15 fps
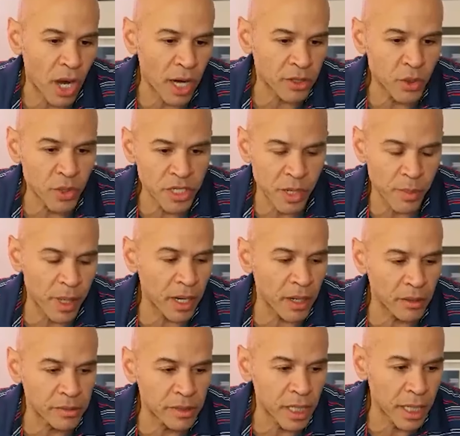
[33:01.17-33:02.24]
Talk to us
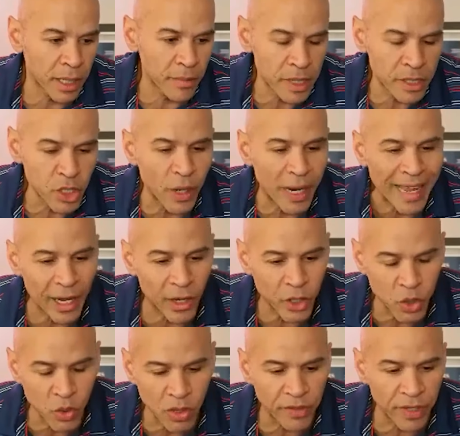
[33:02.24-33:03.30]
about, you know,
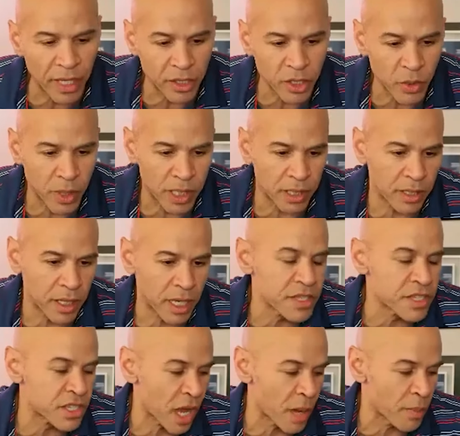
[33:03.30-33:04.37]
how you evaluate it
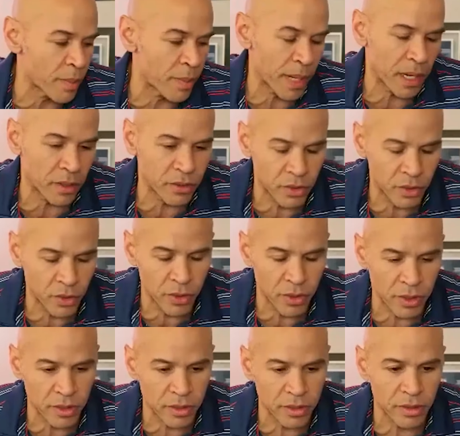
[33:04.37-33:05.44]
and some about
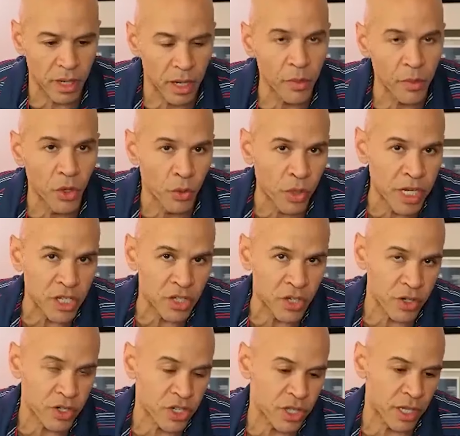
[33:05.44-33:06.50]
your, the
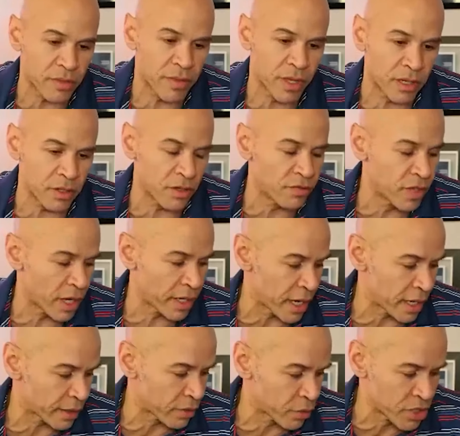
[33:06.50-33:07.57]
research that you've
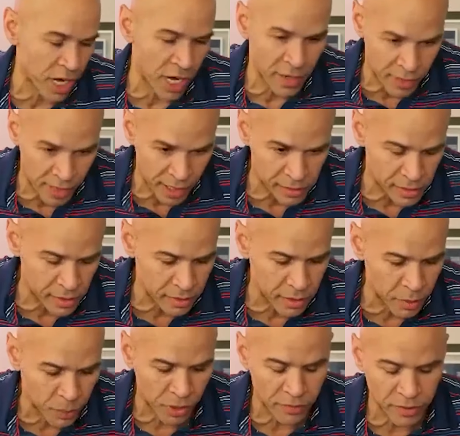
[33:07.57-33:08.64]
done on it, which I've had
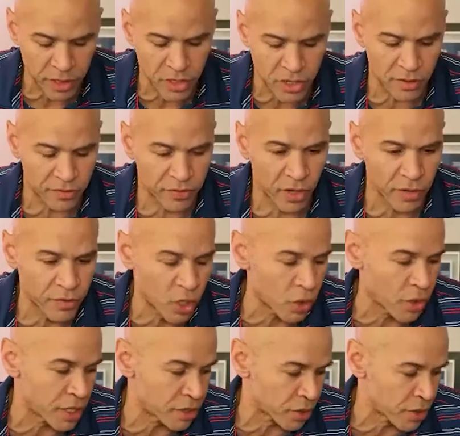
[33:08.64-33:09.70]
the privilege of
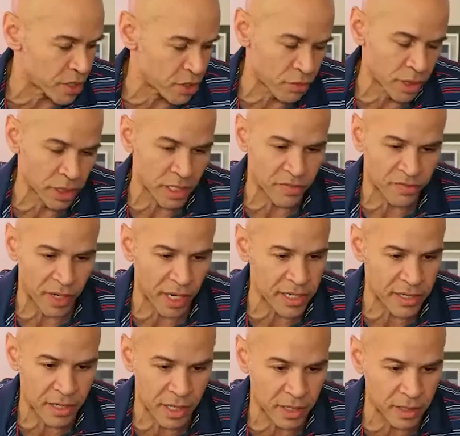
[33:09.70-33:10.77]
going through. It's really
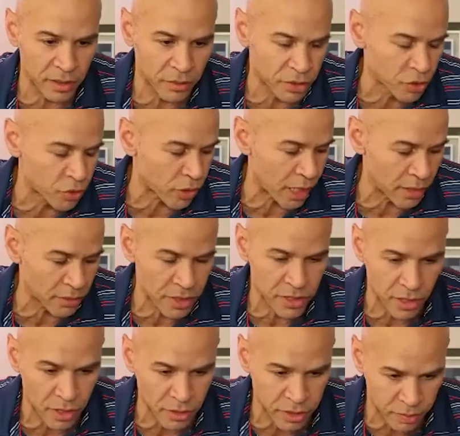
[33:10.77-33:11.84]
fascinating with great
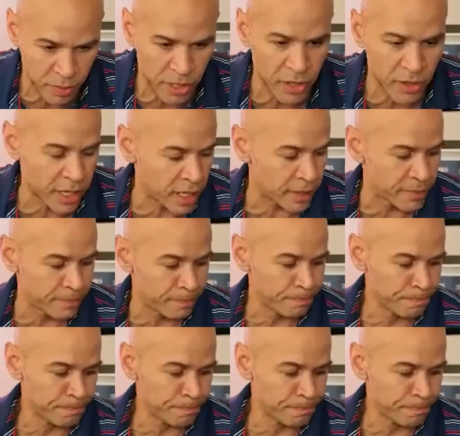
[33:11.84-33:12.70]
results, but go ahead.